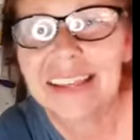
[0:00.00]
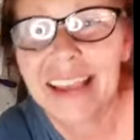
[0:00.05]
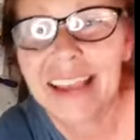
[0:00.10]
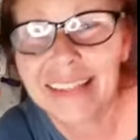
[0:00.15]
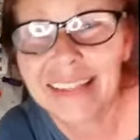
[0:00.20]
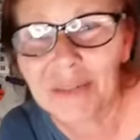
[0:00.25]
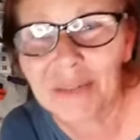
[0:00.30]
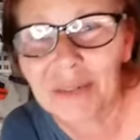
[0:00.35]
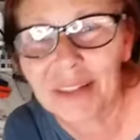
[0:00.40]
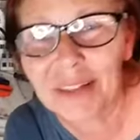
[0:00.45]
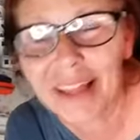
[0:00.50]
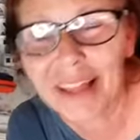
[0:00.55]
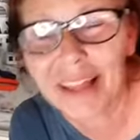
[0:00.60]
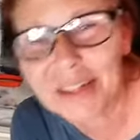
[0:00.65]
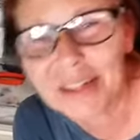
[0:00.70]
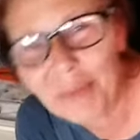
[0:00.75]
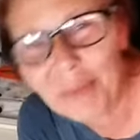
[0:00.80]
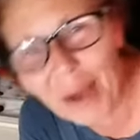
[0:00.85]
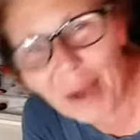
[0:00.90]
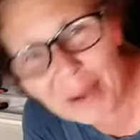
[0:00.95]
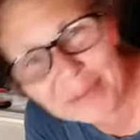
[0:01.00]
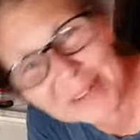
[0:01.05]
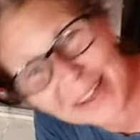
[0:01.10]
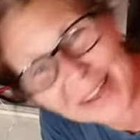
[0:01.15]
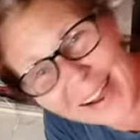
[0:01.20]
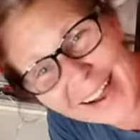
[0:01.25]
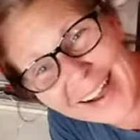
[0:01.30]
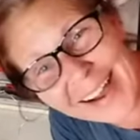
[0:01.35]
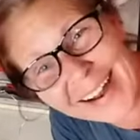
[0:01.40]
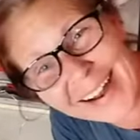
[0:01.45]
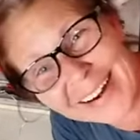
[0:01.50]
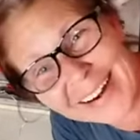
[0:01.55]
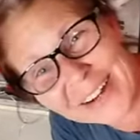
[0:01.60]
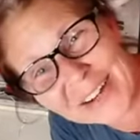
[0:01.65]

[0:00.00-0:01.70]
Yes, I'm glad you popped on.